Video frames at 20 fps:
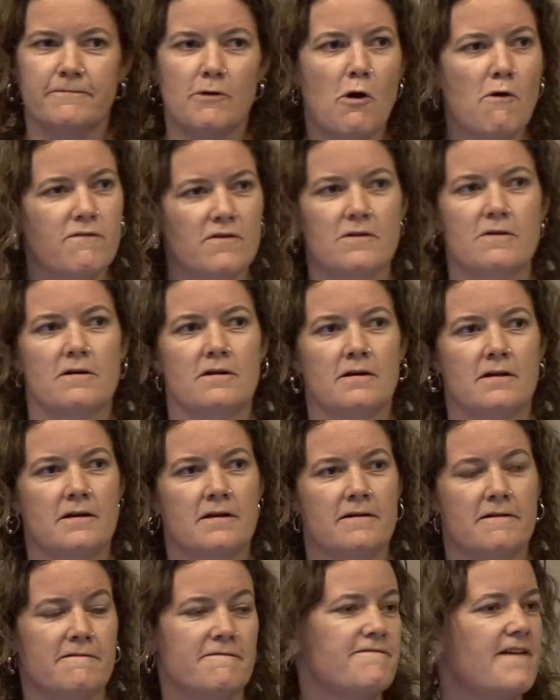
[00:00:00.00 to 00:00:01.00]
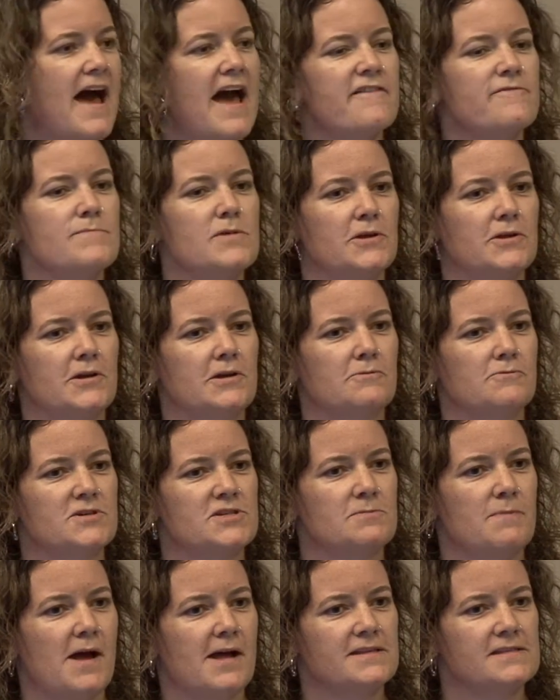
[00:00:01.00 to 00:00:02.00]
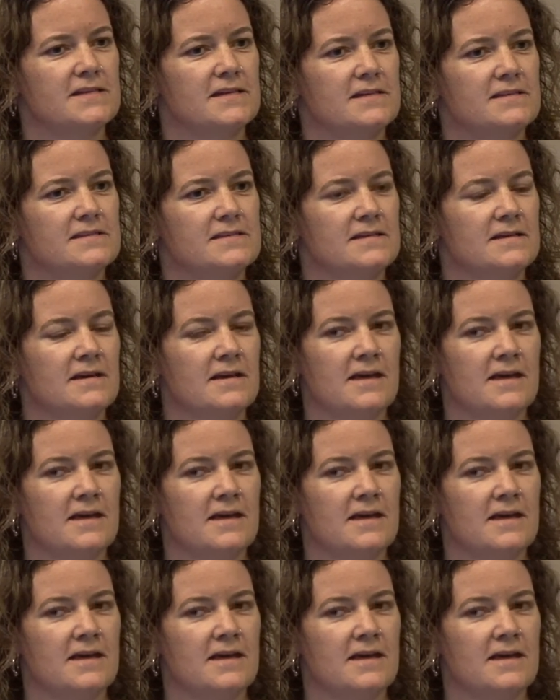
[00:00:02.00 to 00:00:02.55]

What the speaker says: over 5 million responses.